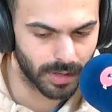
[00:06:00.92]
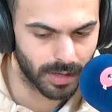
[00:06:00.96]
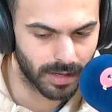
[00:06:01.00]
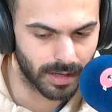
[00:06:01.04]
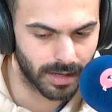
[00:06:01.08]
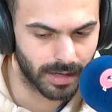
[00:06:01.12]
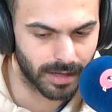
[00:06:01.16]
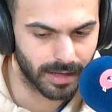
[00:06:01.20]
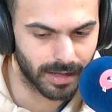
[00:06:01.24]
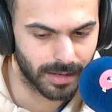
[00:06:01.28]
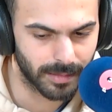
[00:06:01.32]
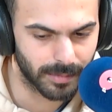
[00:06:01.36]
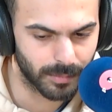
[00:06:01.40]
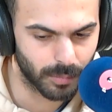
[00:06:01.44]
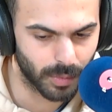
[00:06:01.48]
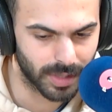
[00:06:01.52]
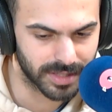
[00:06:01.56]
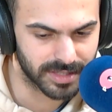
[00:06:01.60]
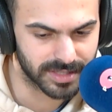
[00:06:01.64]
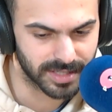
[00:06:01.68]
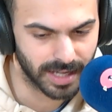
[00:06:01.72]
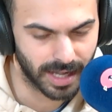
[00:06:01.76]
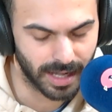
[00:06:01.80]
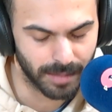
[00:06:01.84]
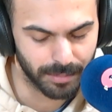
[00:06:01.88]
uh,
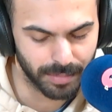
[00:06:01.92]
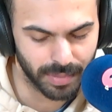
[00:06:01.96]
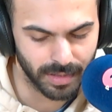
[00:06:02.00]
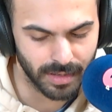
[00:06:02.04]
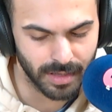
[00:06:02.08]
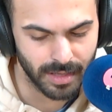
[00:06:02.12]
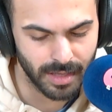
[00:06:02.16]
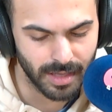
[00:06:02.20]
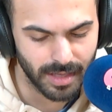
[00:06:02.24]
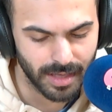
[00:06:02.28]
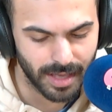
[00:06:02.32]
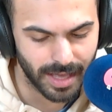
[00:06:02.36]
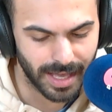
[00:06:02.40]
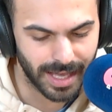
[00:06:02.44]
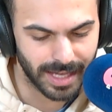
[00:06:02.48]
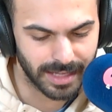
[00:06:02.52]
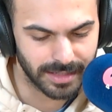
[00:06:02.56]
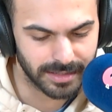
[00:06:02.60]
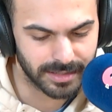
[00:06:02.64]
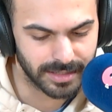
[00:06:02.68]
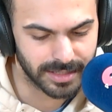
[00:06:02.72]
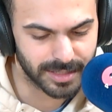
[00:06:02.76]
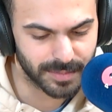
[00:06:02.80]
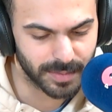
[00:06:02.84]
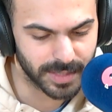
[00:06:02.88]
WhatsApp.
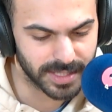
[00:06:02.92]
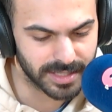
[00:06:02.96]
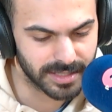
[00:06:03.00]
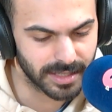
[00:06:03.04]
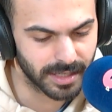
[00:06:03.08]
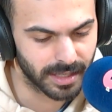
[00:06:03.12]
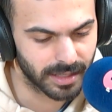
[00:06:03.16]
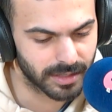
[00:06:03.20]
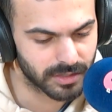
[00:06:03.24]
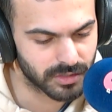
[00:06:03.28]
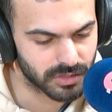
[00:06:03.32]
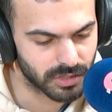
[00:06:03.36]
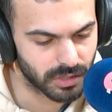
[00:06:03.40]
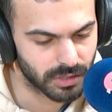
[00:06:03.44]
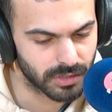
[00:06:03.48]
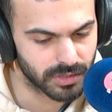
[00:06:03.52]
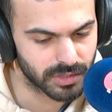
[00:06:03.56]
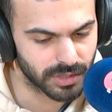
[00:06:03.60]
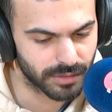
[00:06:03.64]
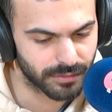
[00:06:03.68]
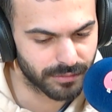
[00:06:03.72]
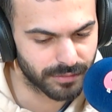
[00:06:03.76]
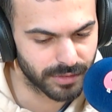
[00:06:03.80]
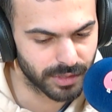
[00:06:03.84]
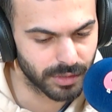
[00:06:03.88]
And it's been seeing a surge
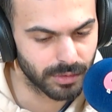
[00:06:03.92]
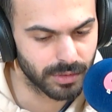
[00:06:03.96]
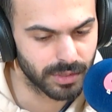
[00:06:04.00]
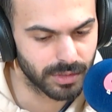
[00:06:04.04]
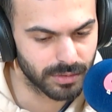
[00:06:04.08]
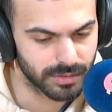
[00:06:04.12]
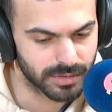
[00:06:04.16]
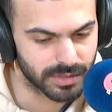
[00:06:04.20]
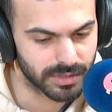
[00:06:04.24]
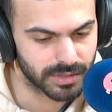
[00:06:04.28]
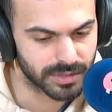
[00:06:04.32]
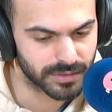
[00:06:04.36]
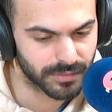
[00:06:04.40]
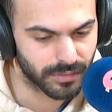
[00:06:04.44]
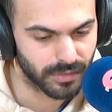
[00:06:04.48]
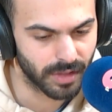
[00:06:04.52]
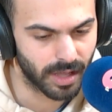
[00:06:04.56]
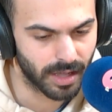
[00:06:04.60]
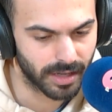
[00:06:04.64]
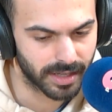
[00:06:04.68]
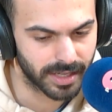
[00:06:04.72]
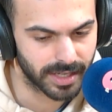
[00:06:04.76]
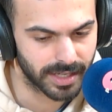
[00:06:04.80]
of new users flock